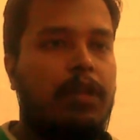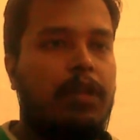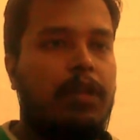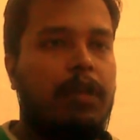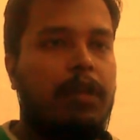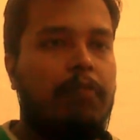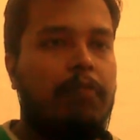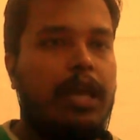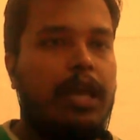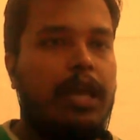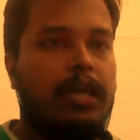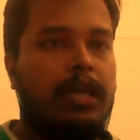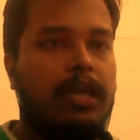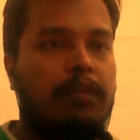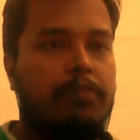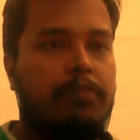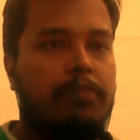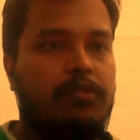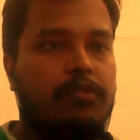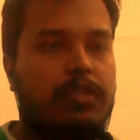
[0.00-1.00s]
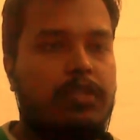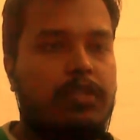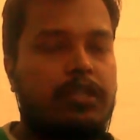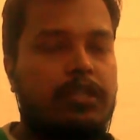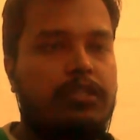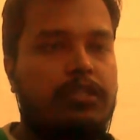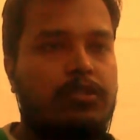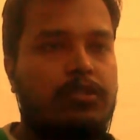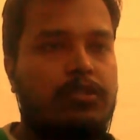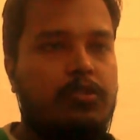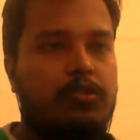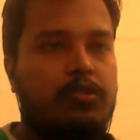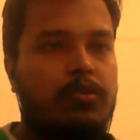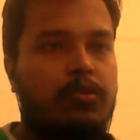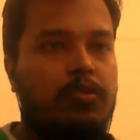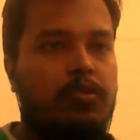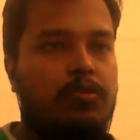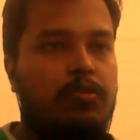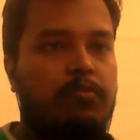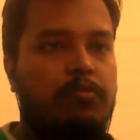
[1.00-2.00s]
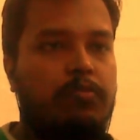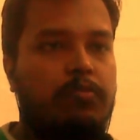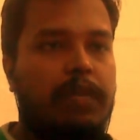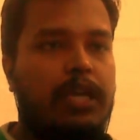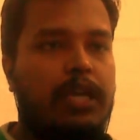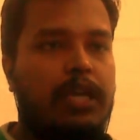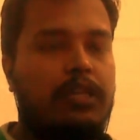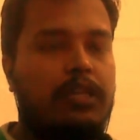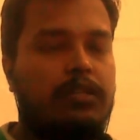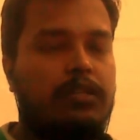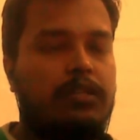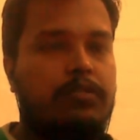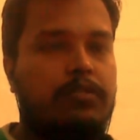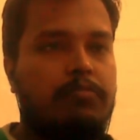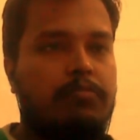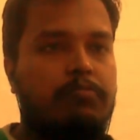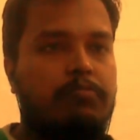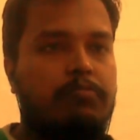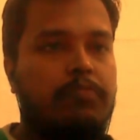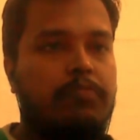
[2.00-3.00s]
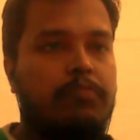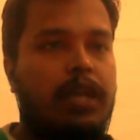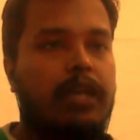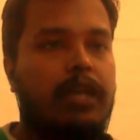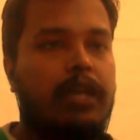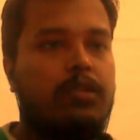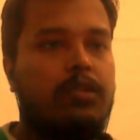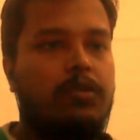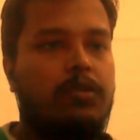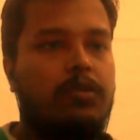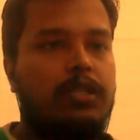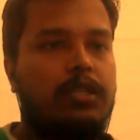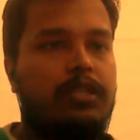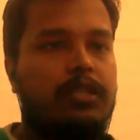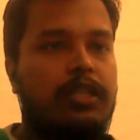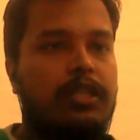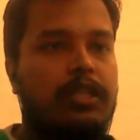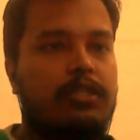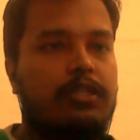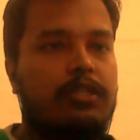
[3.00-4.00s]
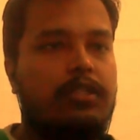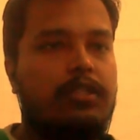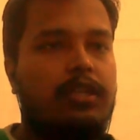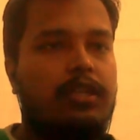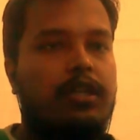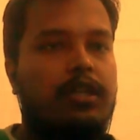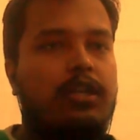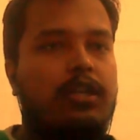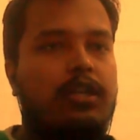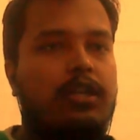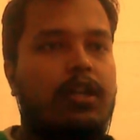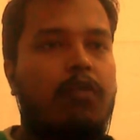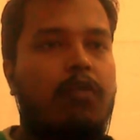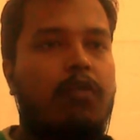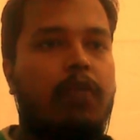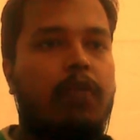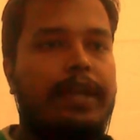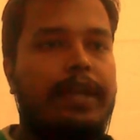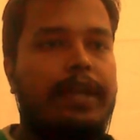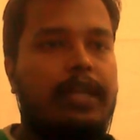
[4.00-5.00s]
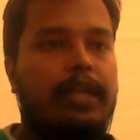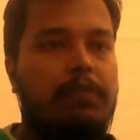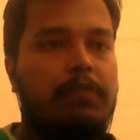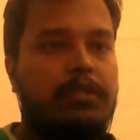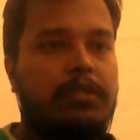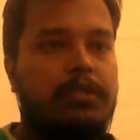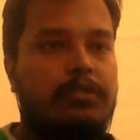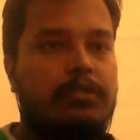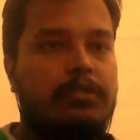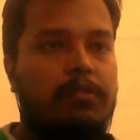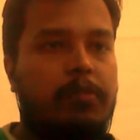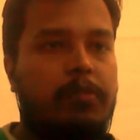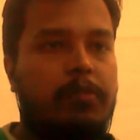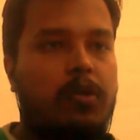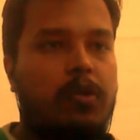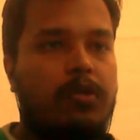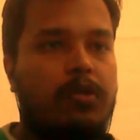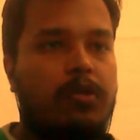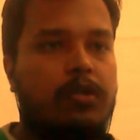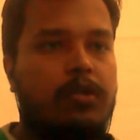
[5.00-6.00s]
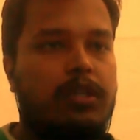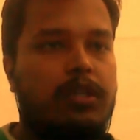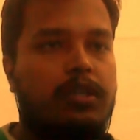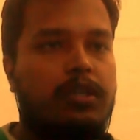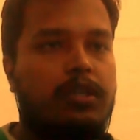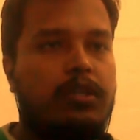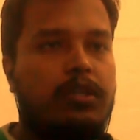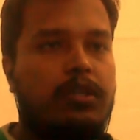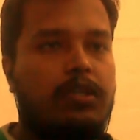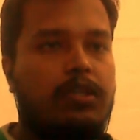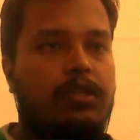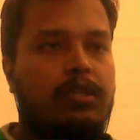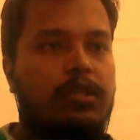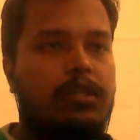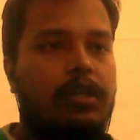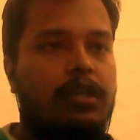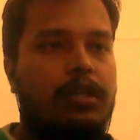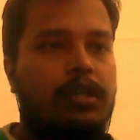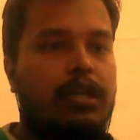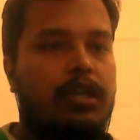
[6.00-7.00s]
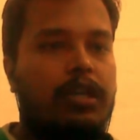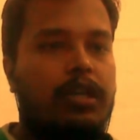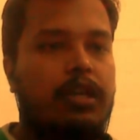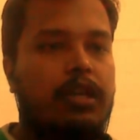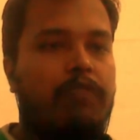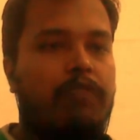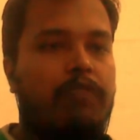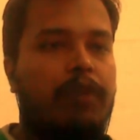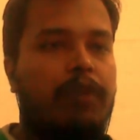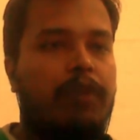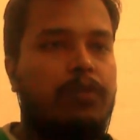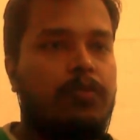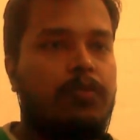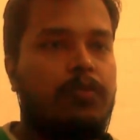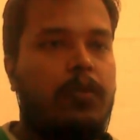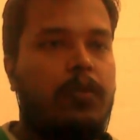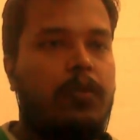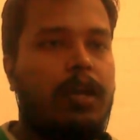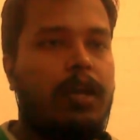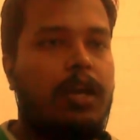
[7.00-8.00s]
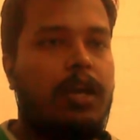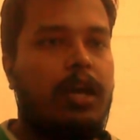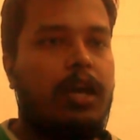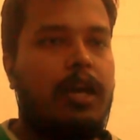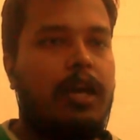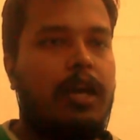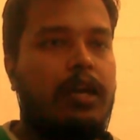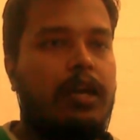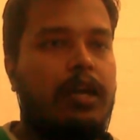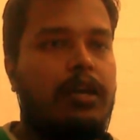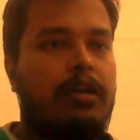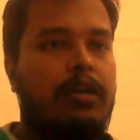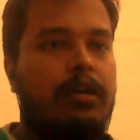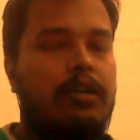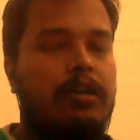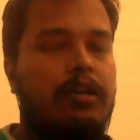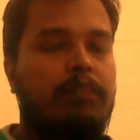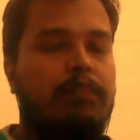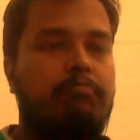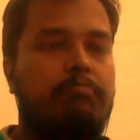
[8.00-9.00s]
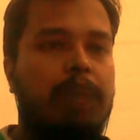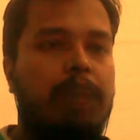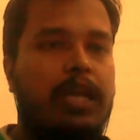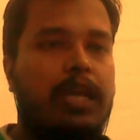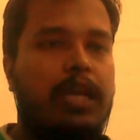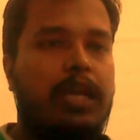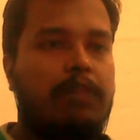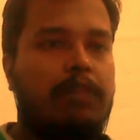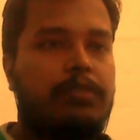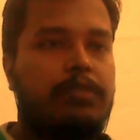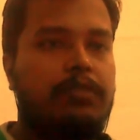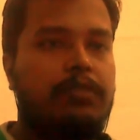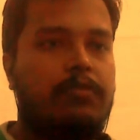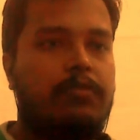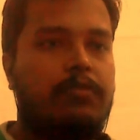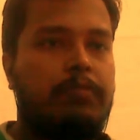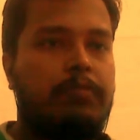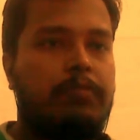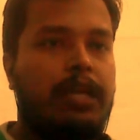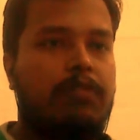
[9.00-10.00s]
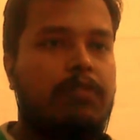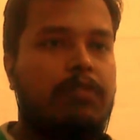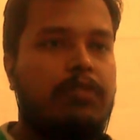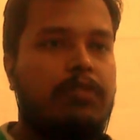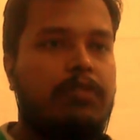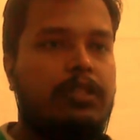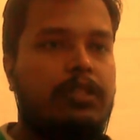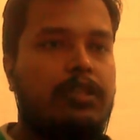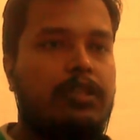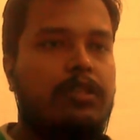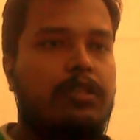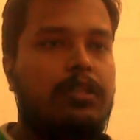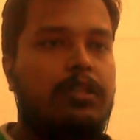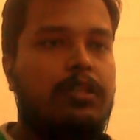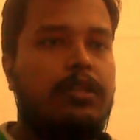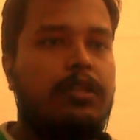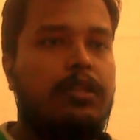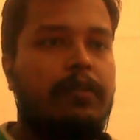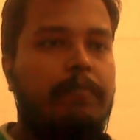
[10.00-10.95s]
black proceeds to play his knight to e6. Now white captures the pawn on the e5 square, and black captures back with the